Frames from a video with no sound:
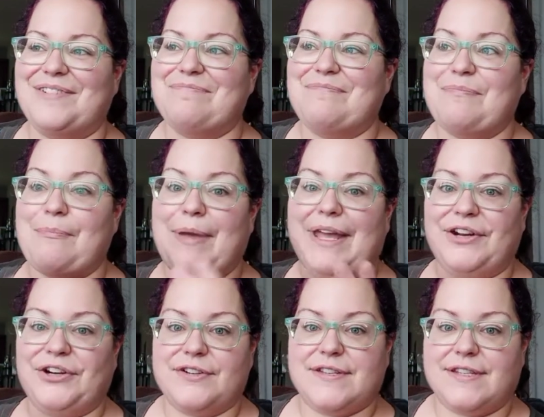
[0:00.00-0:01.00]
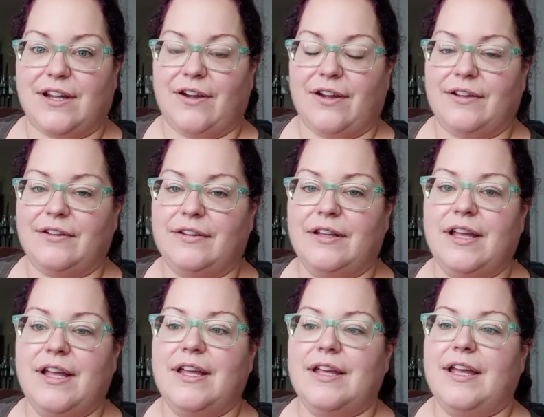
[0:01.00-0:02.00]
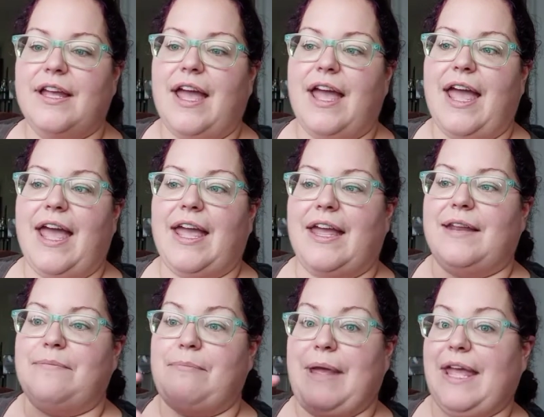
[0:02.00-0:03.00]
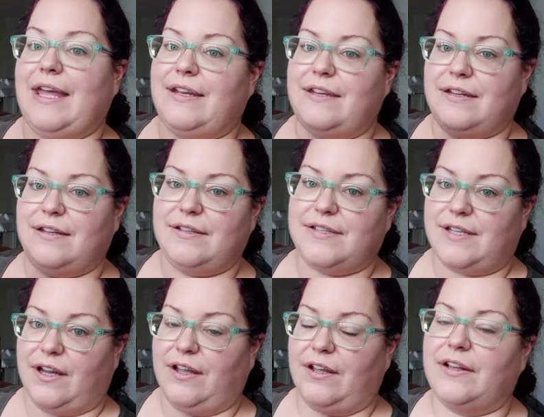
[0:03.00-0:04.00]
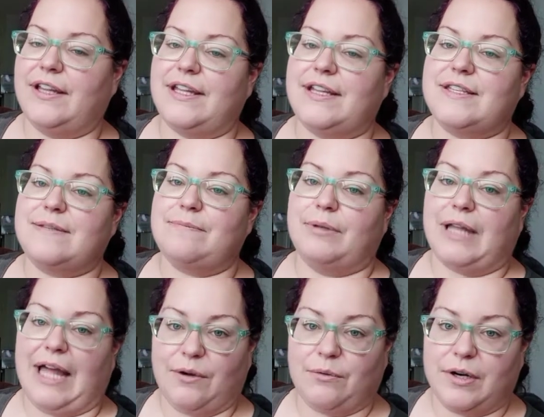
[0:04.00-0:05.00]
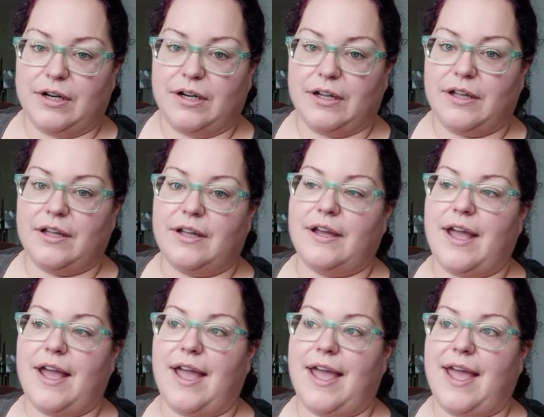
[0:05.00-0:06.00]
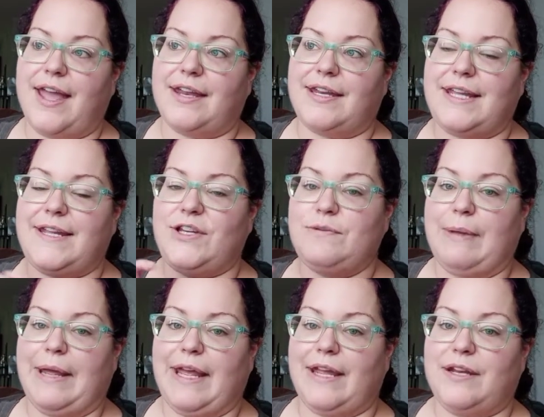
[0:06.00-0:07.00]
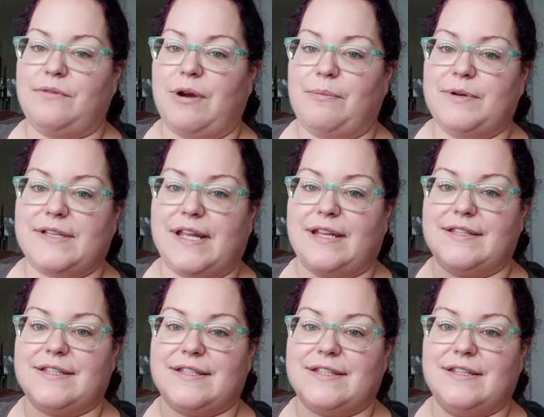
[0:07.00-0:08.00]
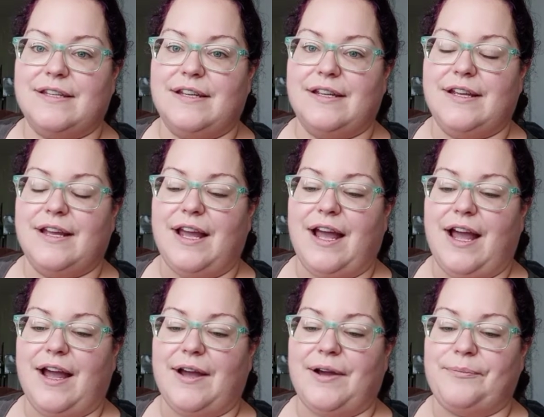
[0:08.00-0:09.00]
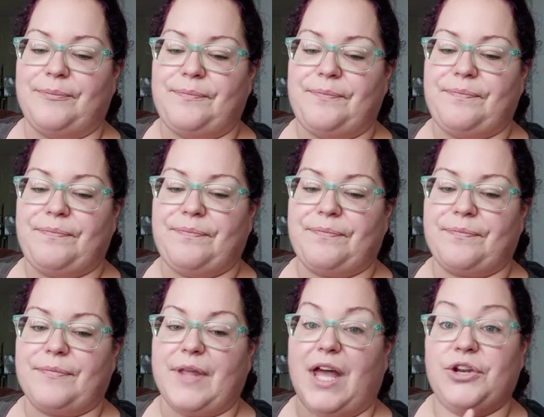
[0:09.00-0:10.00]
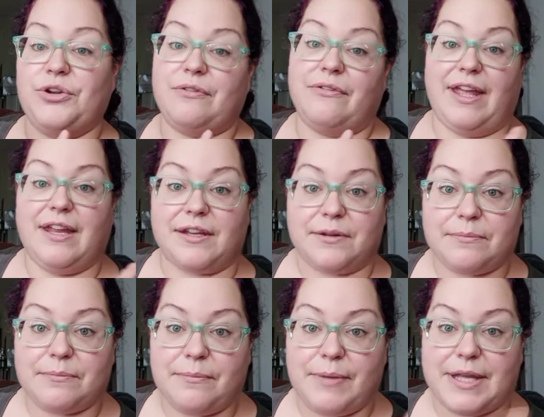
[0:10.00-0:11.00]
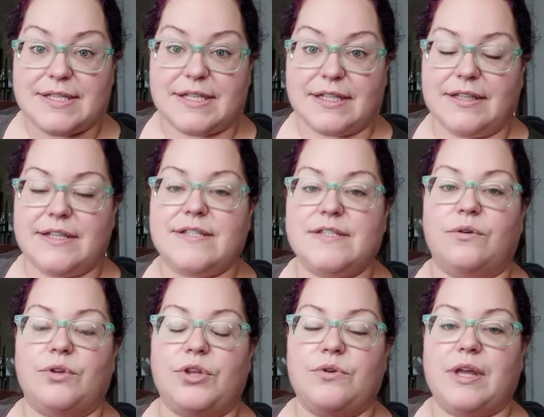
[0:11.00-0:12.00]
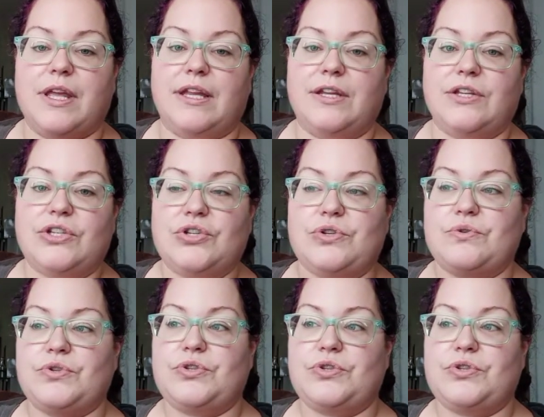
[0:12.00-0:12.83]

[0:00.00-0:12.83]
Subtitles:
banner style, and band style. It's black work, and each band represents a new fandom, basically. So you can choose to